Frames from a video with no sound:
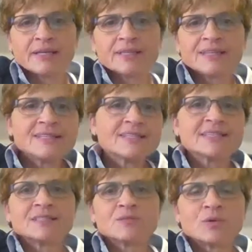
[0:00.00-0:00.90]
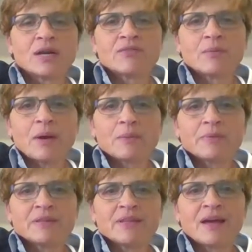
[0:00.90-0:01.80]
can listen, whatever it might
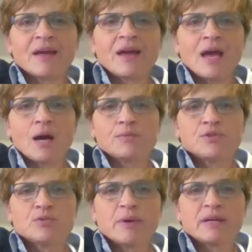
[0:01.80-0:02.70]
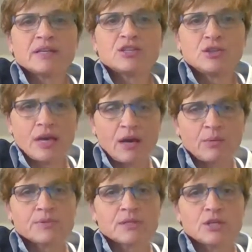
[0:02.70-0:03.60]
be that helps
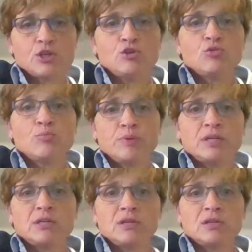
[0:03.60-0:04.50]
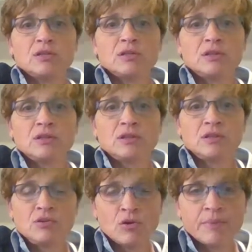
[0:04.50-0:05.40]
you be
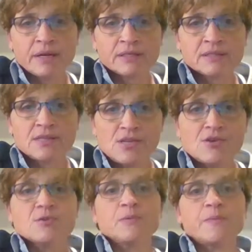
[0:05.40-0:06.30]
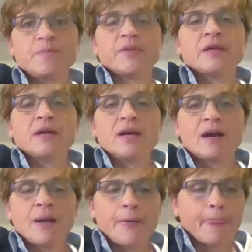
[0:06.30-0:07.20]
your best you. All
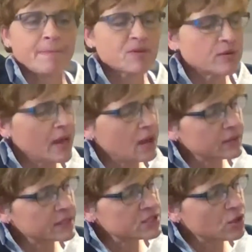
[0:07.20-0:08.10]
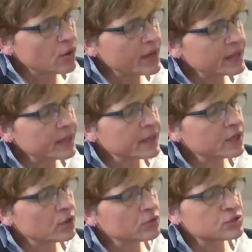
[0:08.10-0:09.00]
right, so now let's go ahead and
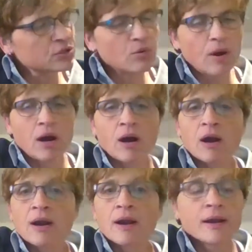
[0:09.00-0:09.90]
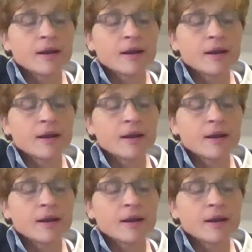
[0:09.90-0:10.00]
go to our